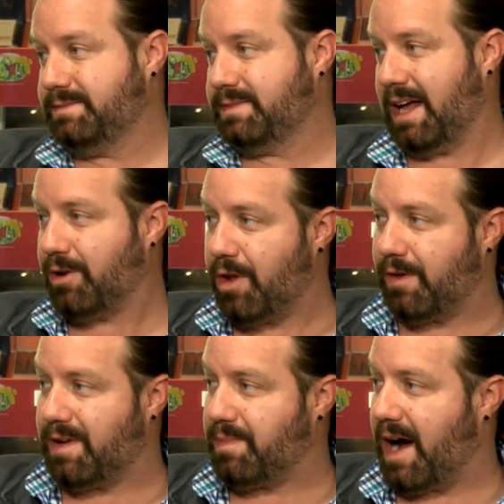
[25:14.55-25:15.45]
I don't know if
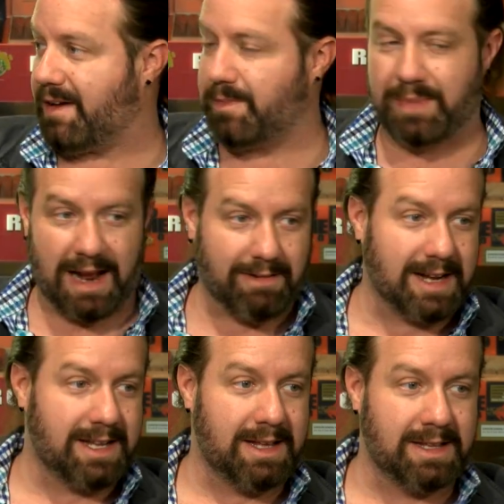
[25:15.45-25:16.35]
I'd buy it, from, but I'd
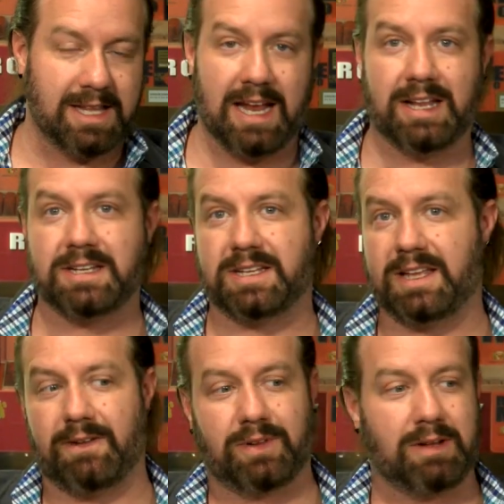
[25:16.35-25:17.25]
like to get it as a
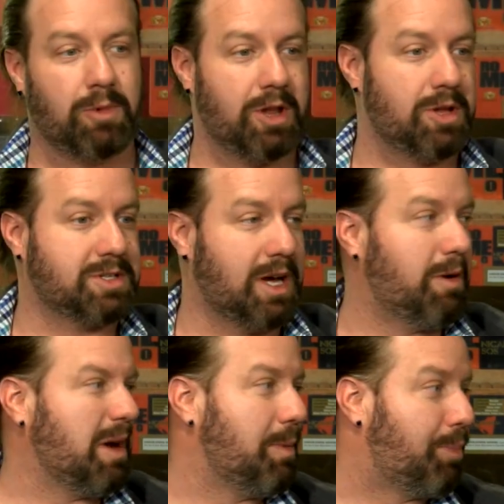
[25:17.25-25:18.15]
gift, like one of those kind of
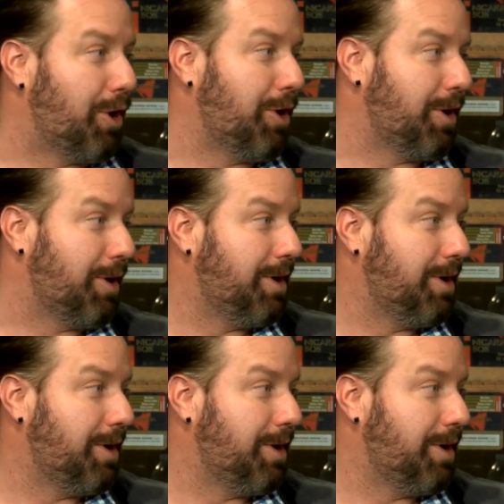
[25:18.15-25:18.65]
like a burner.